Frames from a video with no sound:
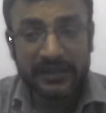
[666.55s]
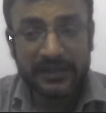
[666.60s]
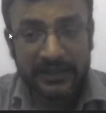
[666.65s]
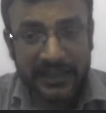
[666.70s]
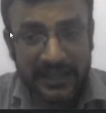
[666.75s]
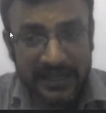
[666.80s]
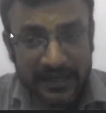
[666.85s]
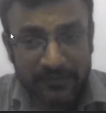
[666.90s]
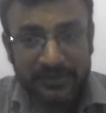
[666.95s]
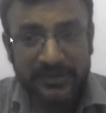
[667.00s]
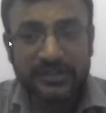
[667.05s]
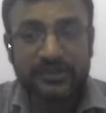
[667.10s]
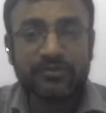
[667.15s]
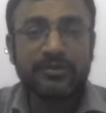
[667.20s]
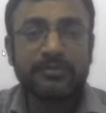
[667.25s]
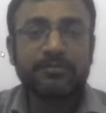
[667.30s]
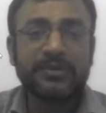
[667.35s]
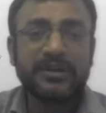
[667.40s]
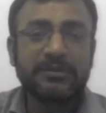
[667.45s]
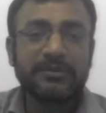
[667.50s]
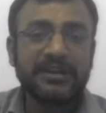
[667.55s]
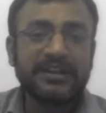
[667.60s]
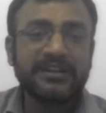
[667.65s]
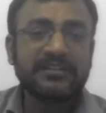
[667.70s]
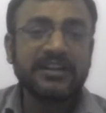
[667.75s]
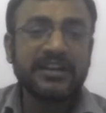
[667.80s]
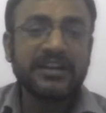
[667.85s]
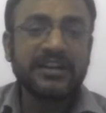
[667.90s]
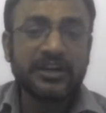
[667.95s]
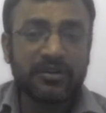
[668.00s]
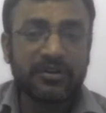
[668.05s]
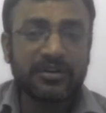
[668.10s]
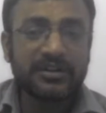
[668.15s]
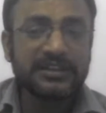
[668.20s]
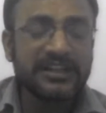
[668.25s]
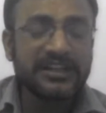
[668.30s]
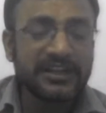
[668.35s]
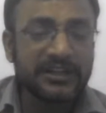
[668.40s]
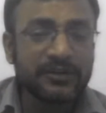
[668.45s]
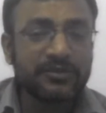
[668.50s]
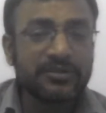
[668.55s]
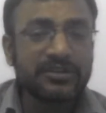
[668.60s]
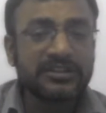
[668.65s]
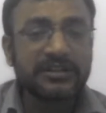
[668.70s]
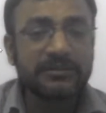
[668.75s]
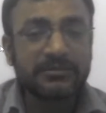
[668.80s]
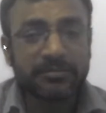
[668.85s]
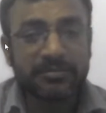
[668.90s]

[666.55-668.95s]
able to implement all the algorithm